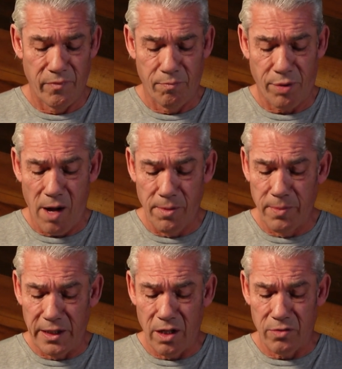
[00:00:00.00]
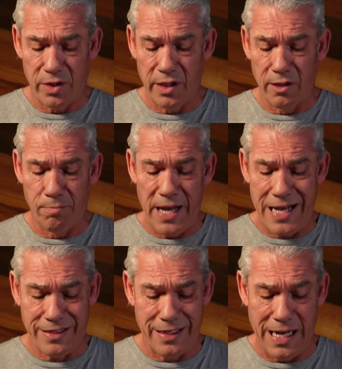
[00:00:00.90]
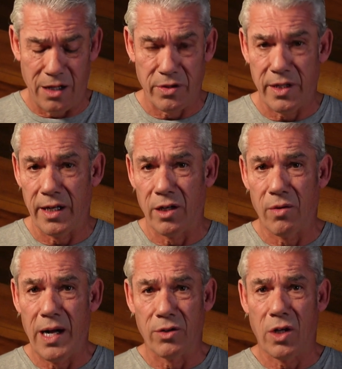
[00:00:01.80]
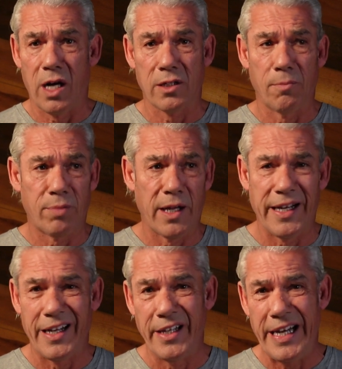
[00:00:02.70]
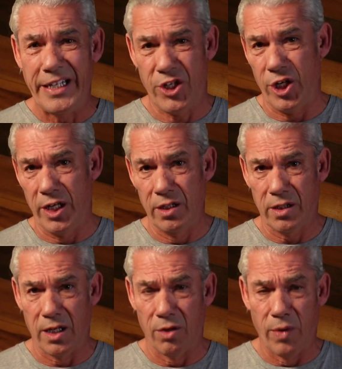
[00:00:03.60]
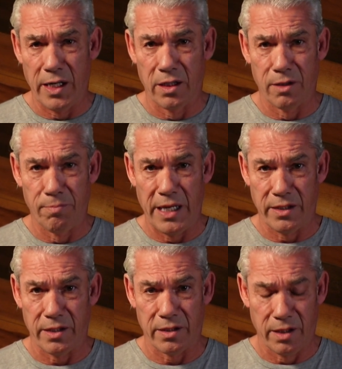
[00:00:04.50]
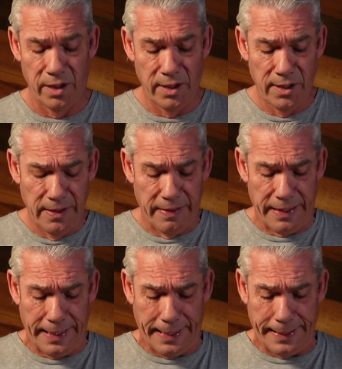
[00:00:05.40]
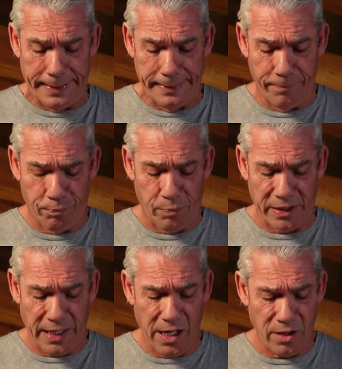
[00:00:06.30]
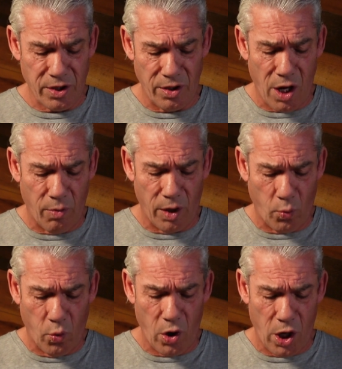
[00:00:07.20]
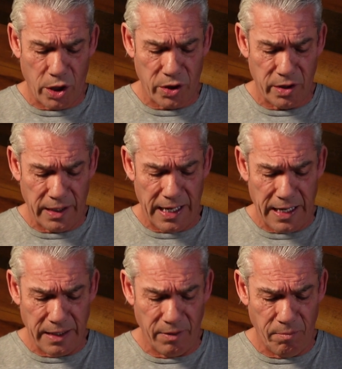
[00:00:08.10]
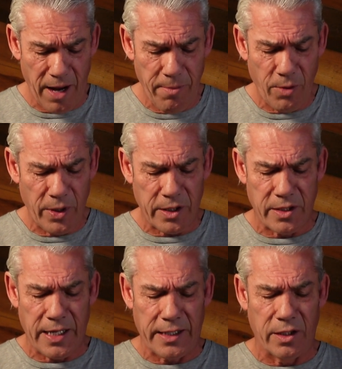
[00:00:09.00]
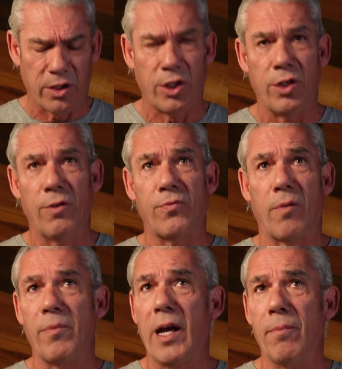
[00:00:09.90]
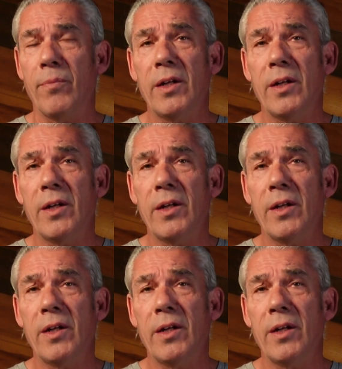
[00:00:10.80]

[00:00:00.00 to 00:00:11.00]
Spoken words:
probably don't see your basset hound sitting around contemplating Nietzsche on a regular basis. But they also know what works. And maybe we could take a cue from them.